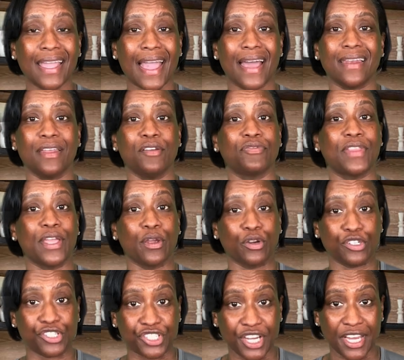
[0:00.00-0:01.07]
at if they are
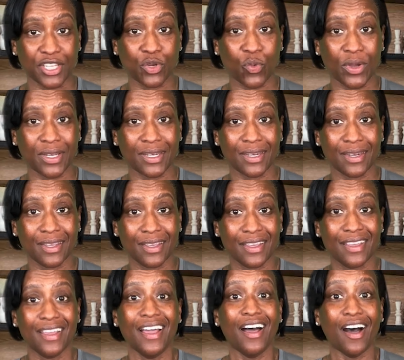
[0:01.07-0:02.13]
genuine,
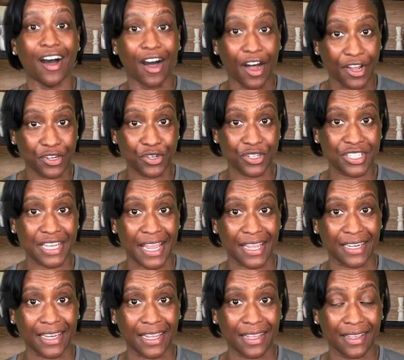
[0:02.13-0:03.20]

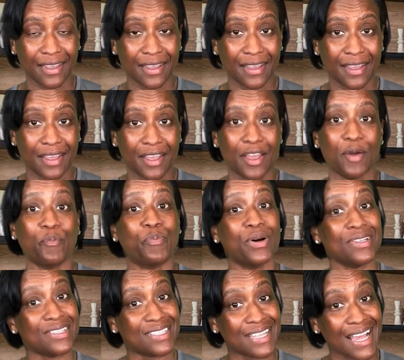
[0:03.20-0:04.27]
understanding,
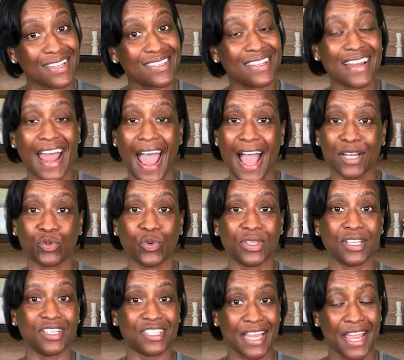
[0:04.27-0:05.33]
possess and act with
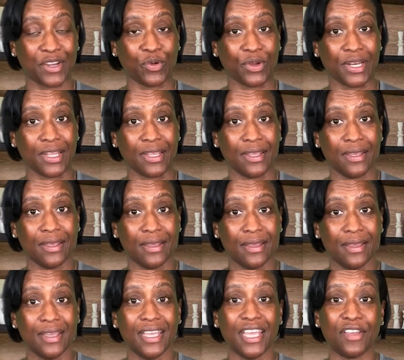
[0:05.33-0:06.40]
integrity,
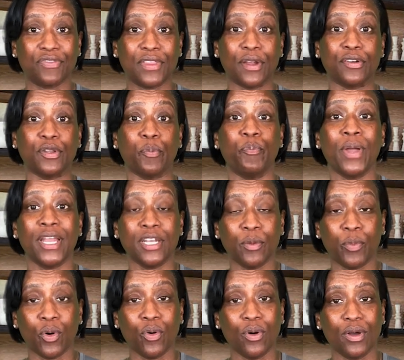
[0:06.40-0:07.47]
if they're
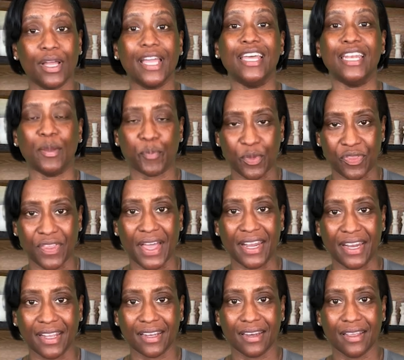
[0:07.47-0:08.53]
dependable and
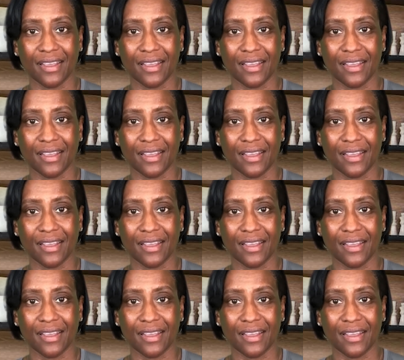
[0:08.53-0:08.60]
empathetic.